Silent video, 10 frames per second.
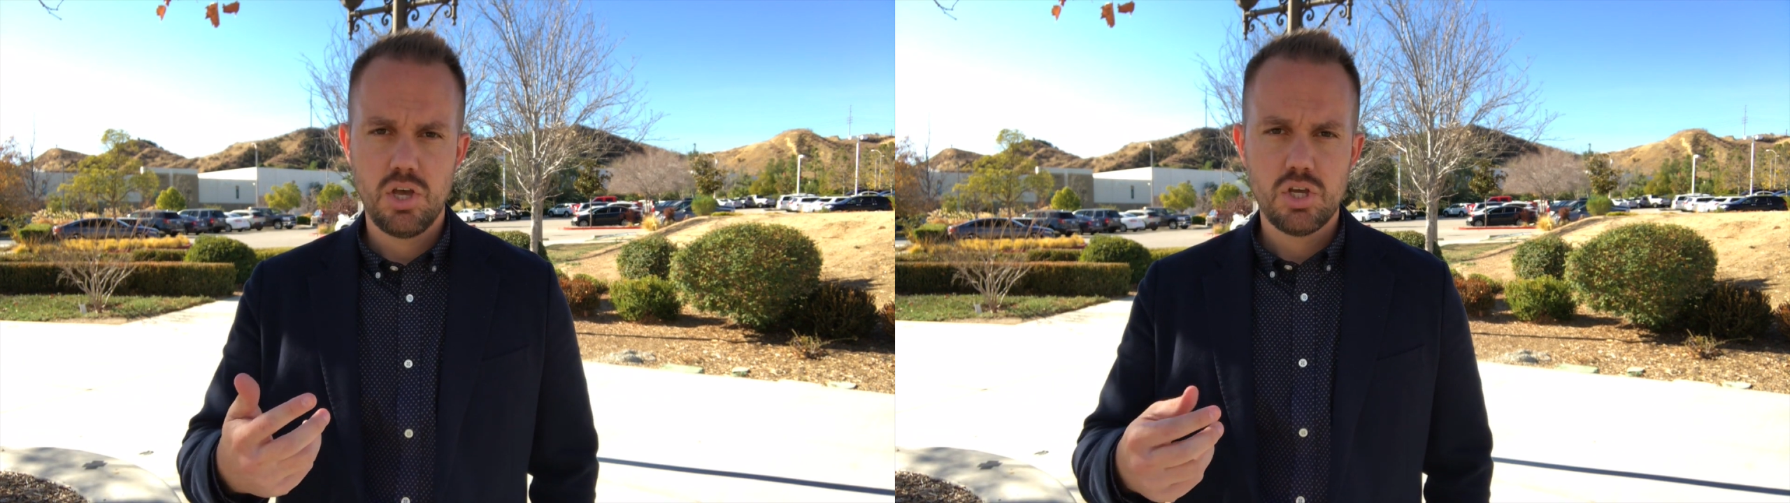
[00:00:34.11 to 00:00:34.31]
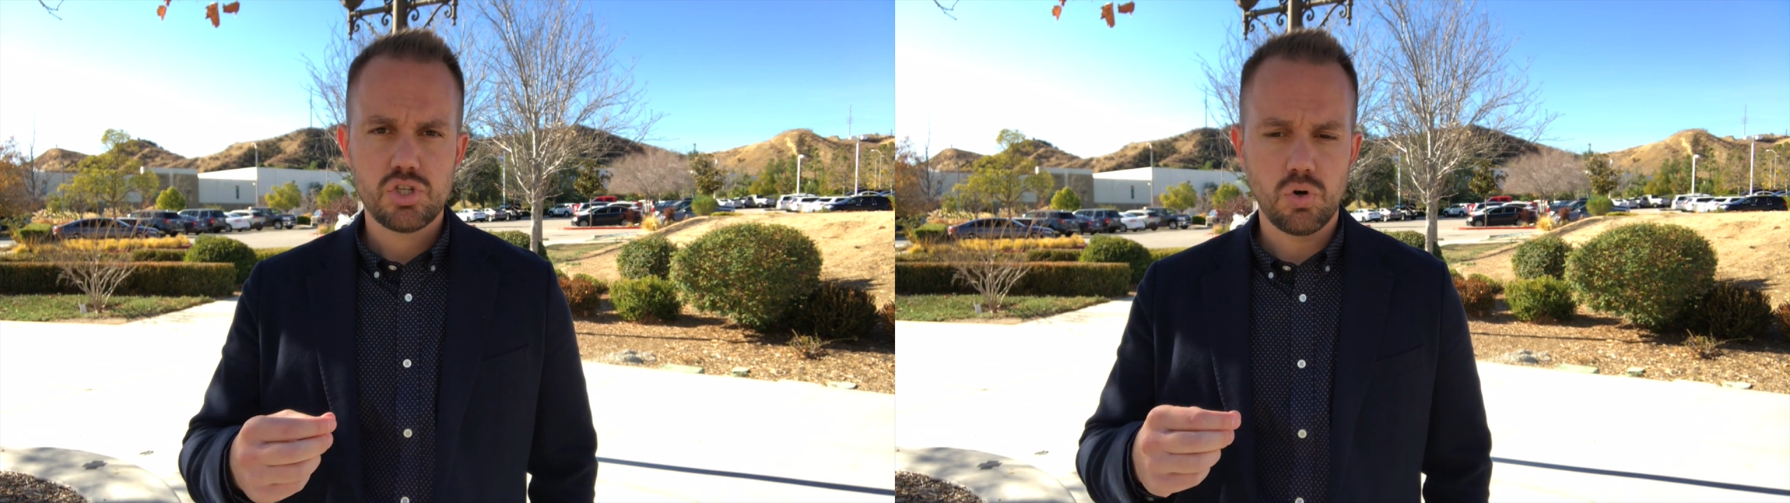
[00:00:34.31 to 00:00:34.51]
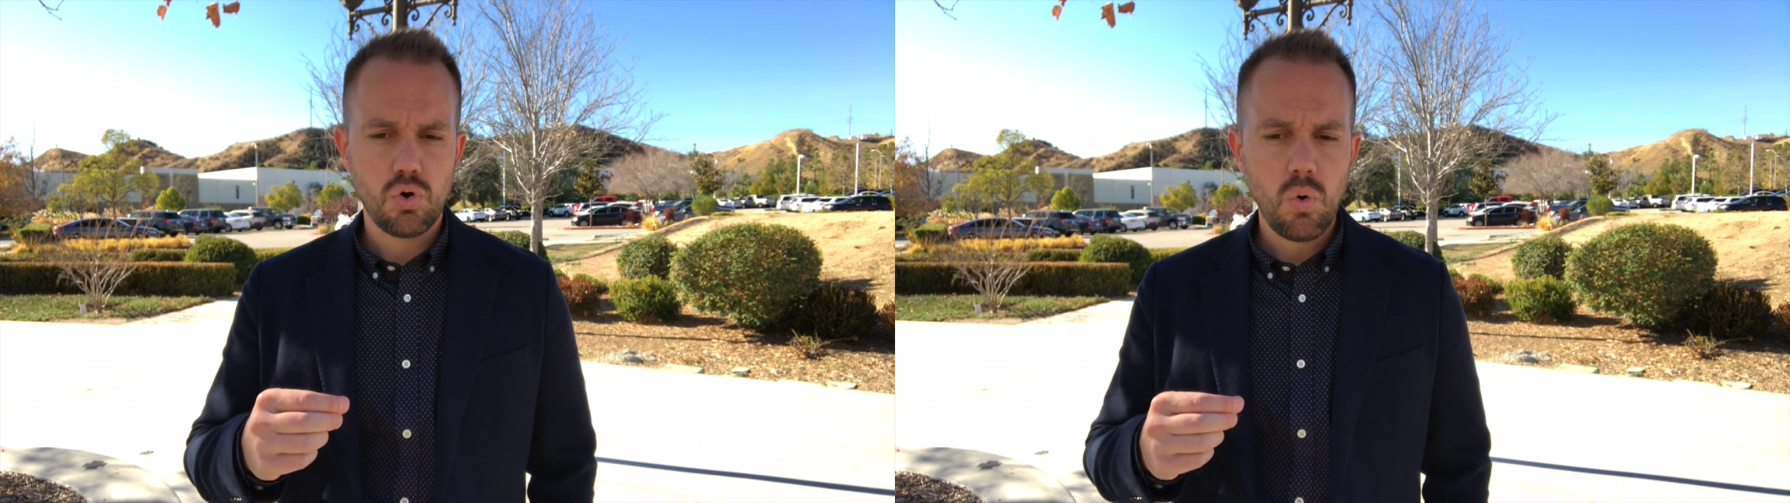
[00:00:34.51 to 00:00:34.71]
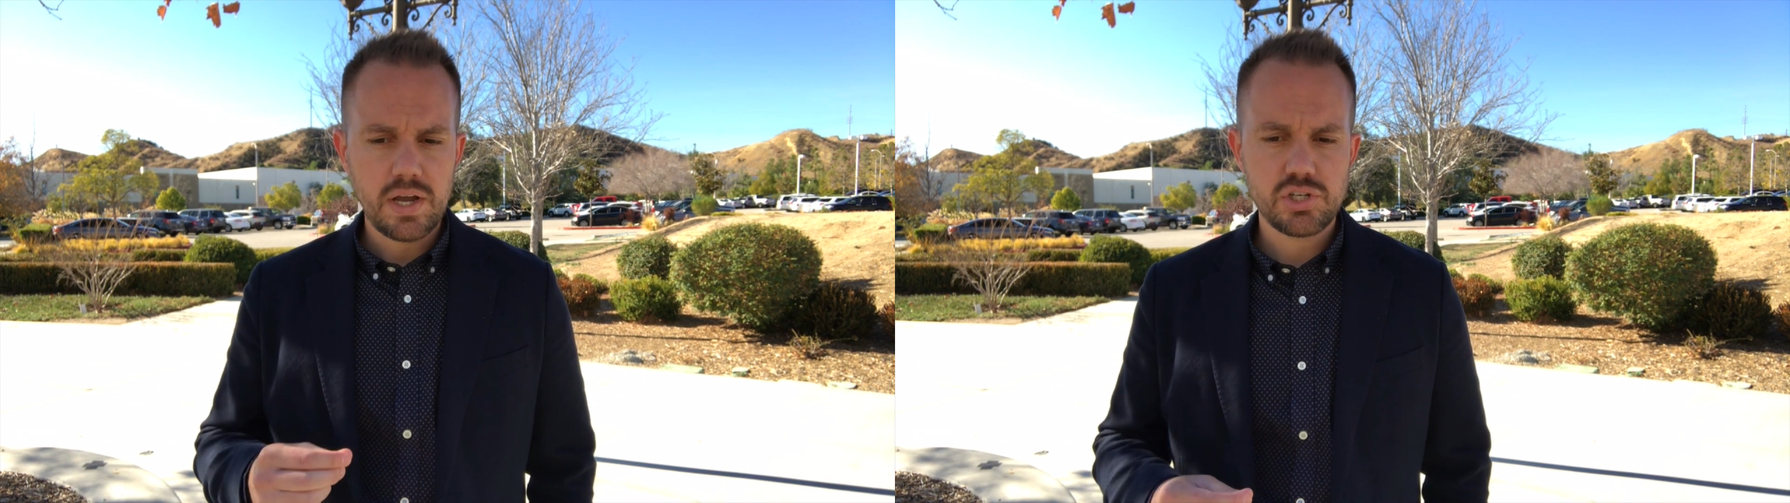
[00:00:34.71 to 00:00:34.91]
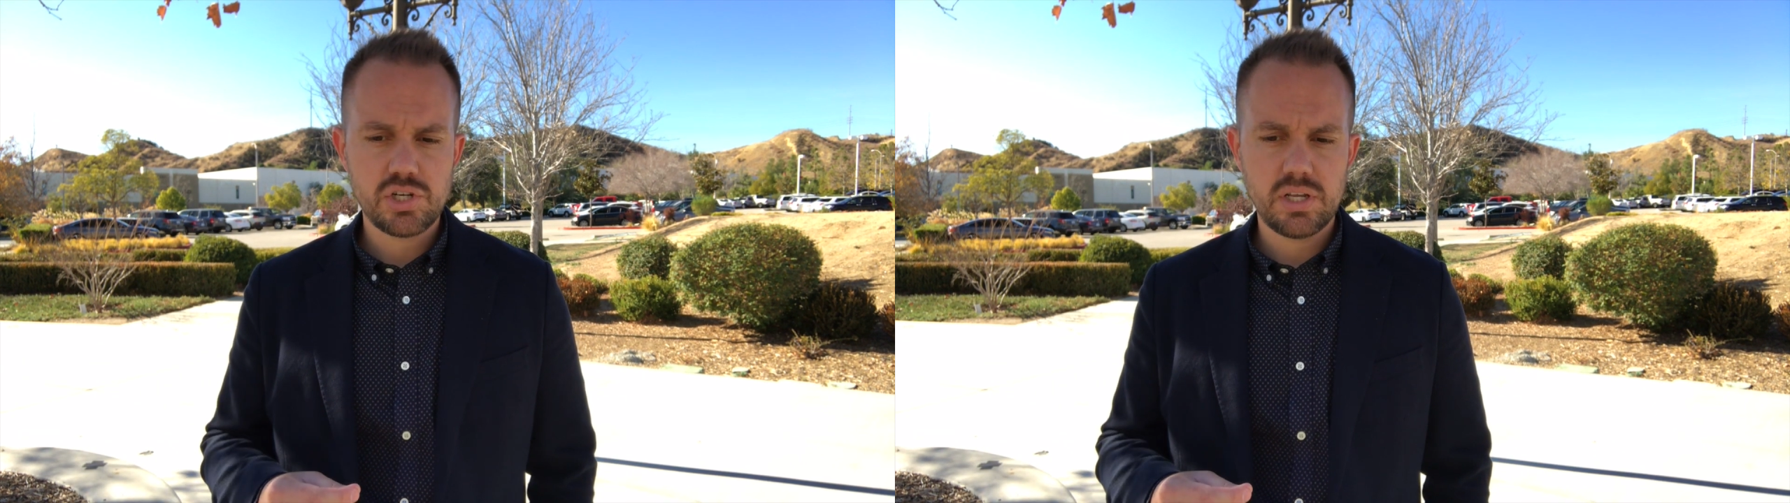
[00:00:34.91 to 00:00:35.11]
So,
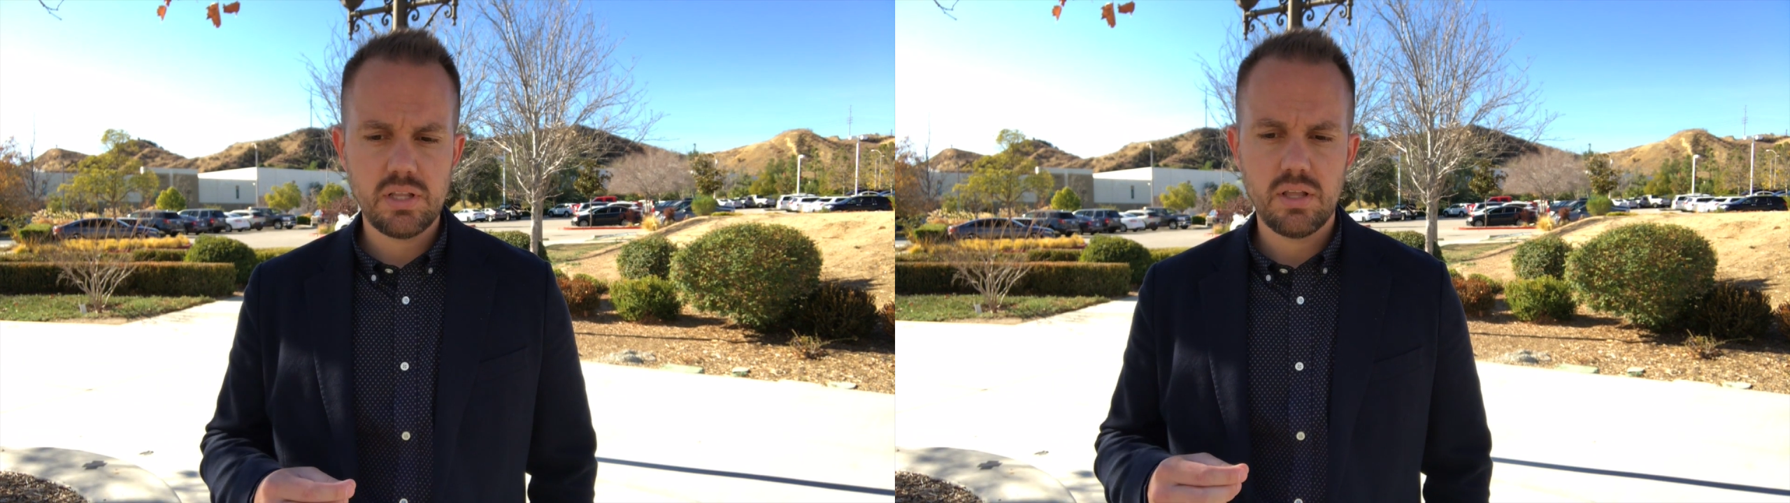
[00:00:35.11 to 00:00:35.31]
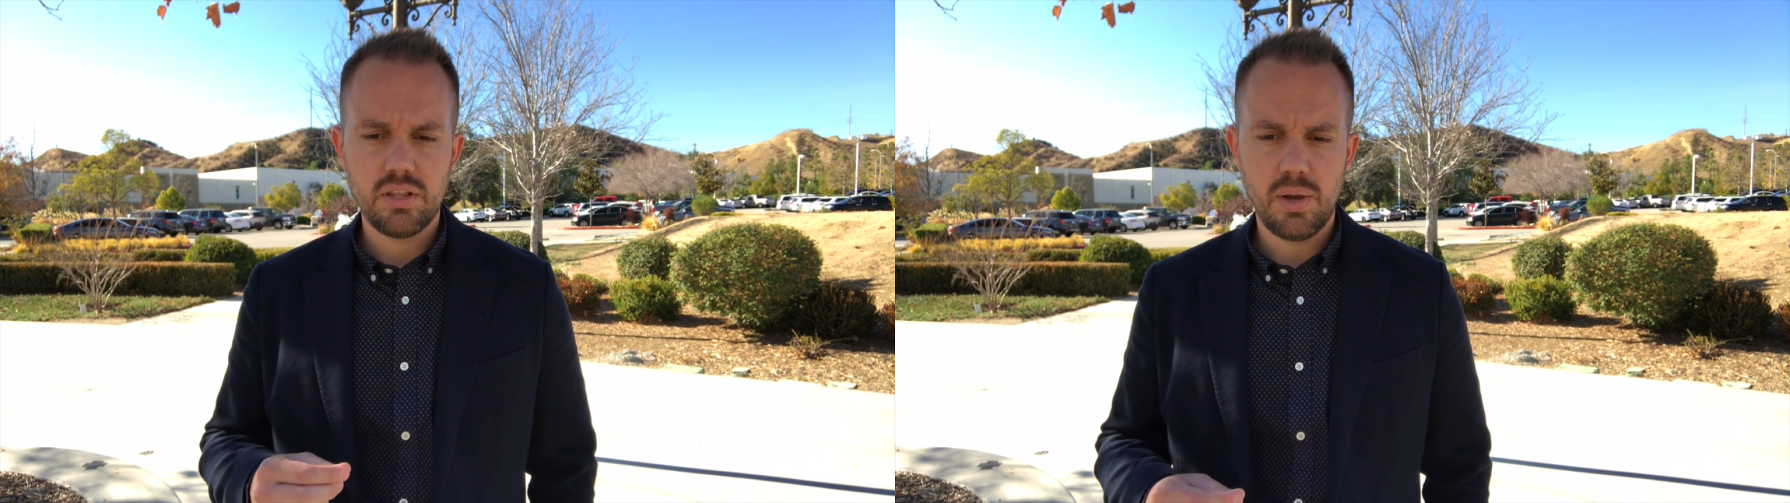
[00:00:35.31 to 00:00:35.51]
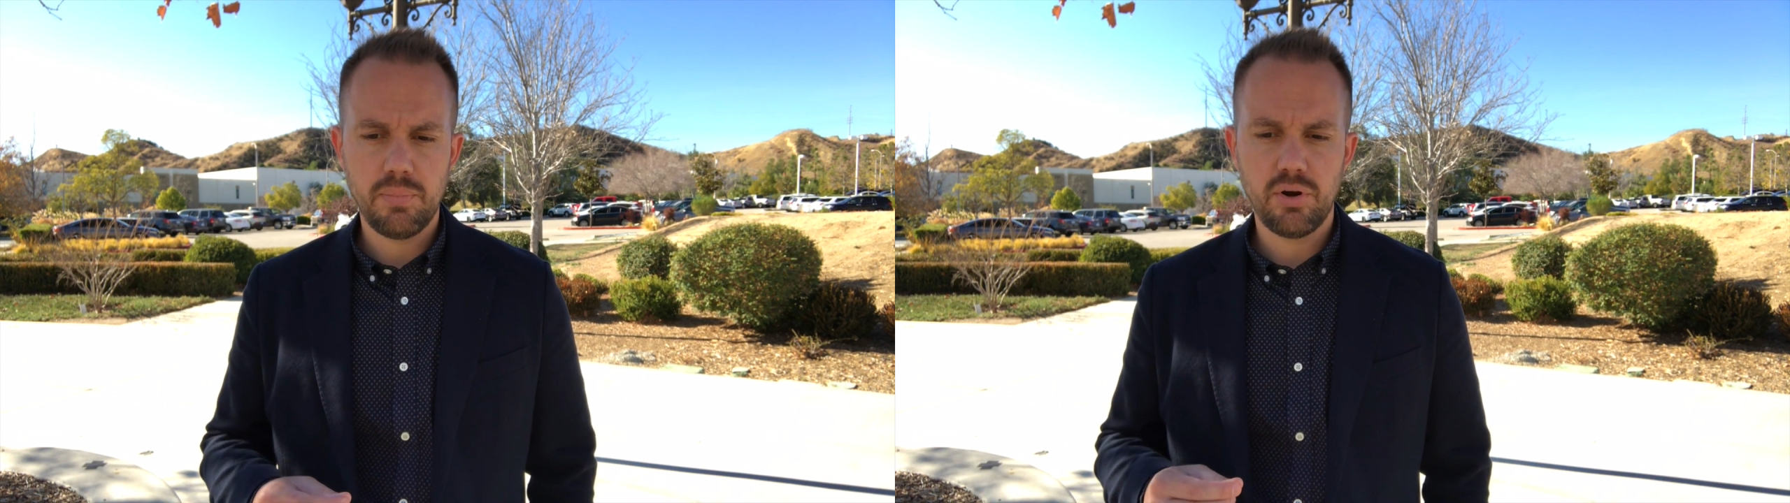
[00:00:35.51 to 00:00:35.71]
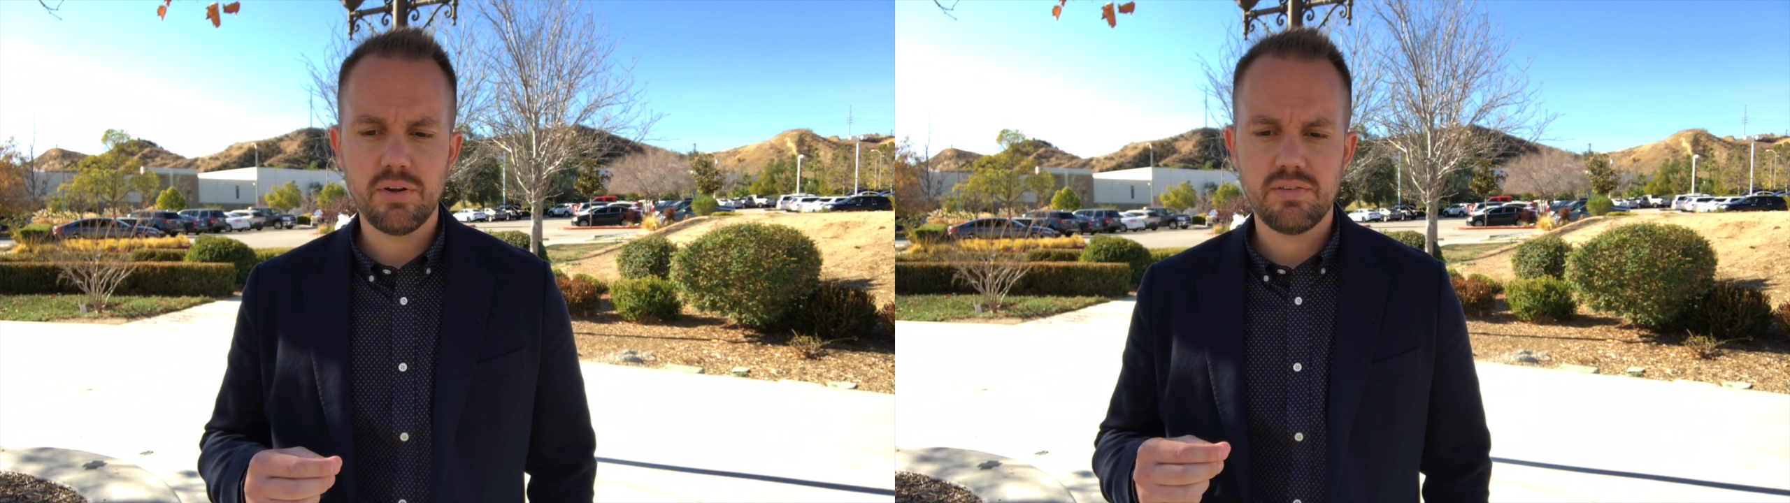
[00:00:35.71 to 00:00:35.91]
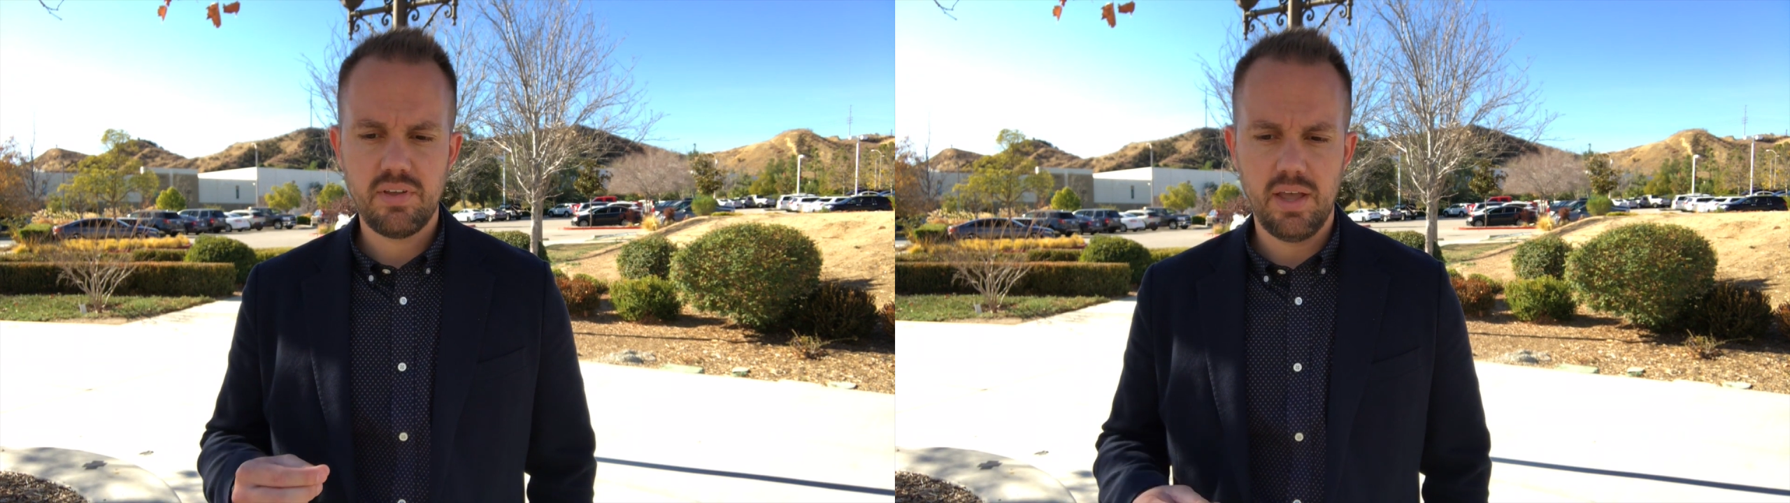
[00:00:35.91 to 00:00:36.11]
question number
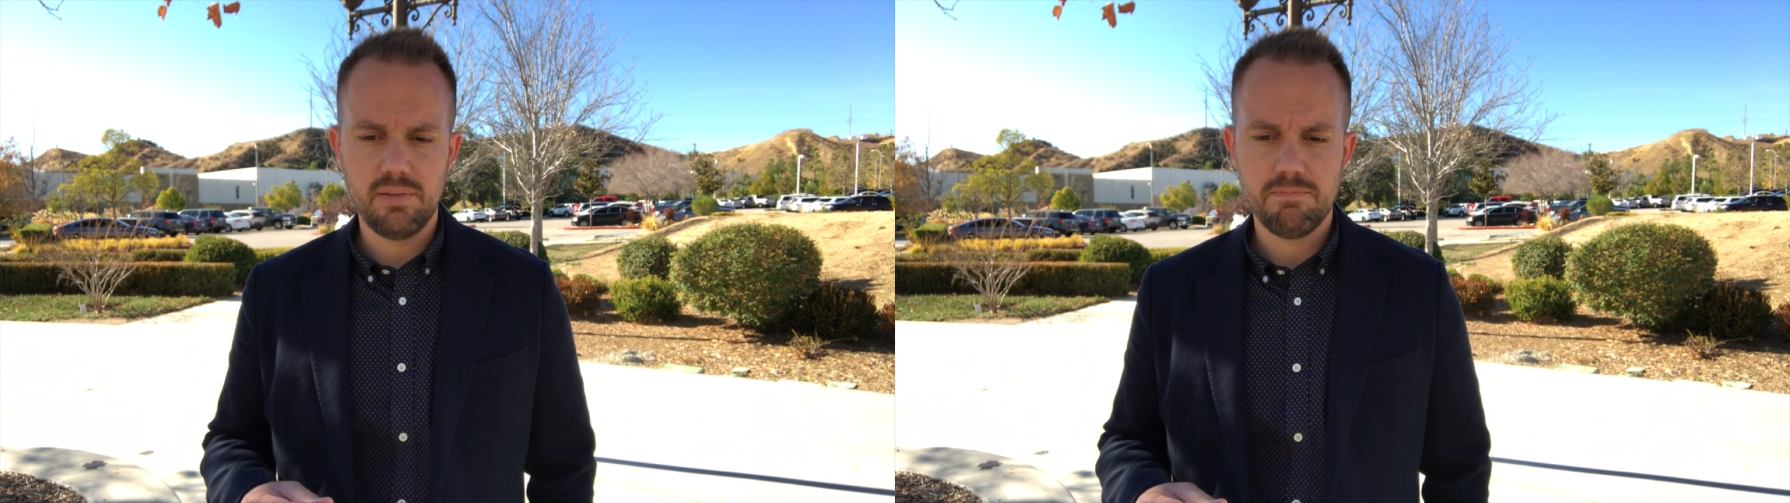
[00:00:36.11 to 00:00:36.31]
10.